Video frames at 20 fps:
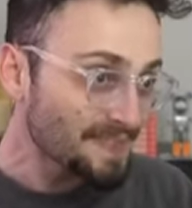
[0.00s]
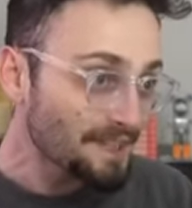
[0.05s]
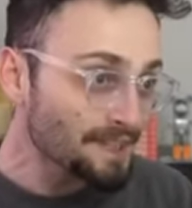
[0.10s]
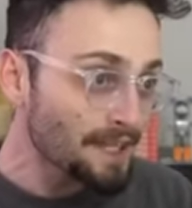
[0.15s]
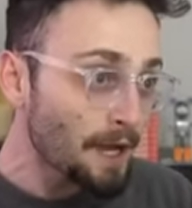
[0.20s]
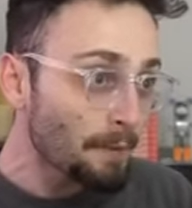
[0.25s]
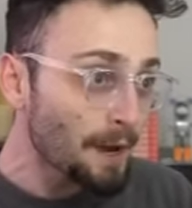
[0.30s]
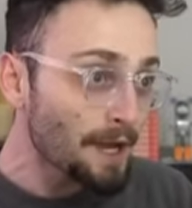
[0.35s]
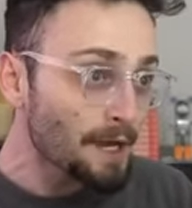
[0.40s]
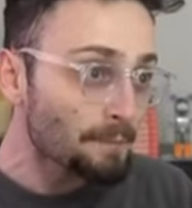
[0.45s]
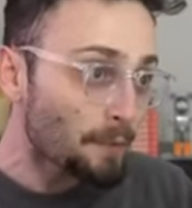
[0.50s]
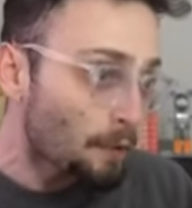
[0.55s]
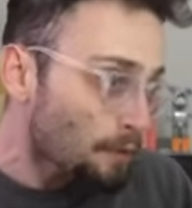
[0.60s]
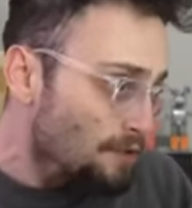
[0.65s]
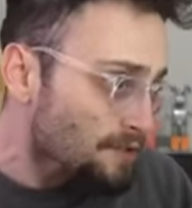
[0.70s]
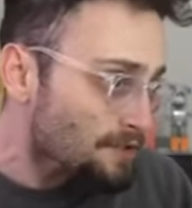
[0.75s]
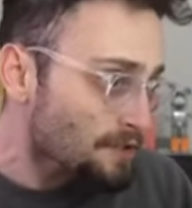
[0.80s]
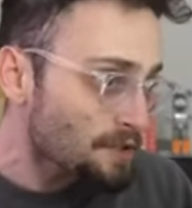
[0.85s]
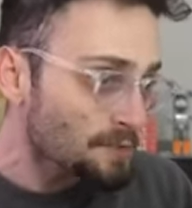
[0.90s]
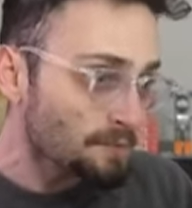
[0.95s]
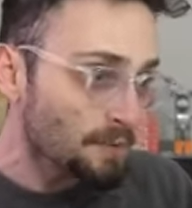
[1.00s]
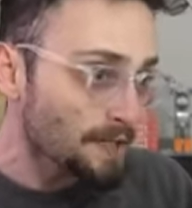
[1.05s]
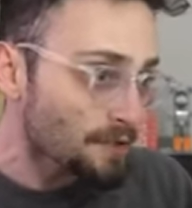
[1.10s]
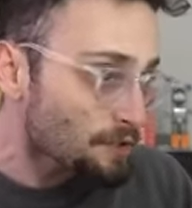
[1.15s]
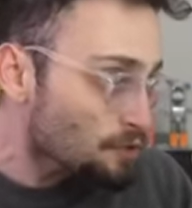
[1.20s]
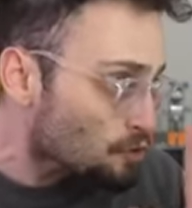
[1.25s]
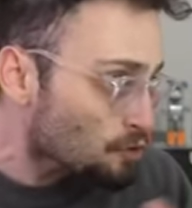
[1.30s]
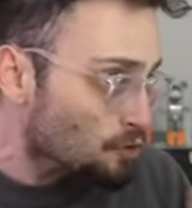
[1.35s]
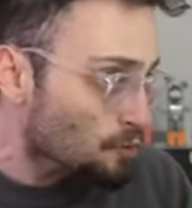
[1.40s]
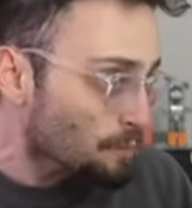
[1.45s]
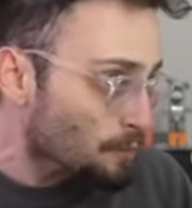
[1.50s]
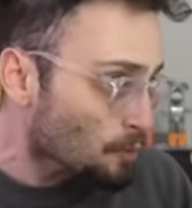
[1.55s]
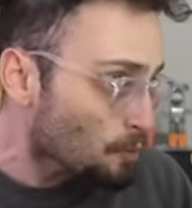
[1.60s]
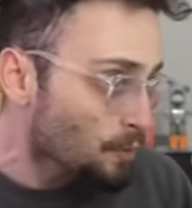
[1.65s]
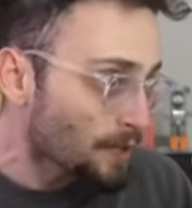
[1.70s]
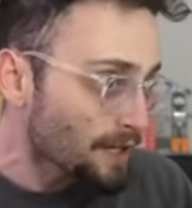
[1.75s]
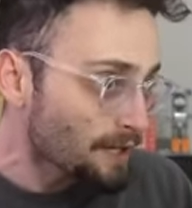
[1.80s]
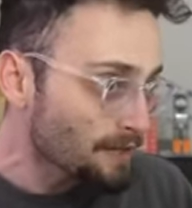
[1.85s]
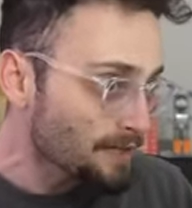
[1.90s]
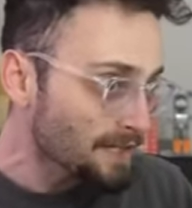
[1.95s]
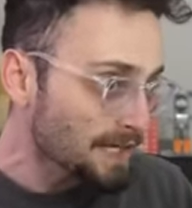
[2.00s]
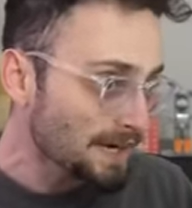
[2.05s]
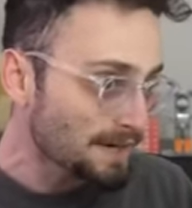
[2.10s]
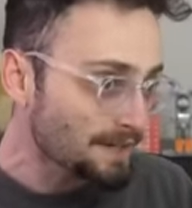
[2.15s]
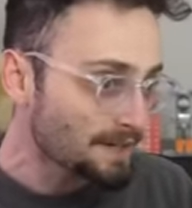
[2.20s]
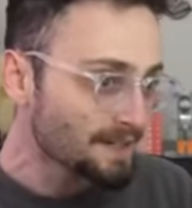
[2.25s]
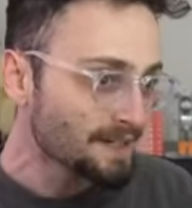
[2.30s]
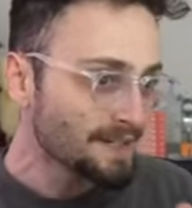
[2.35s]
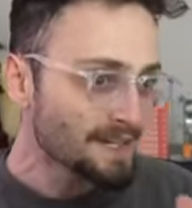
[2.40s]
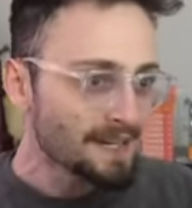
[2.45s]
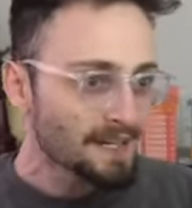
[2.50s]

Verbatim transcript: Now my opponent starts playing super weird here,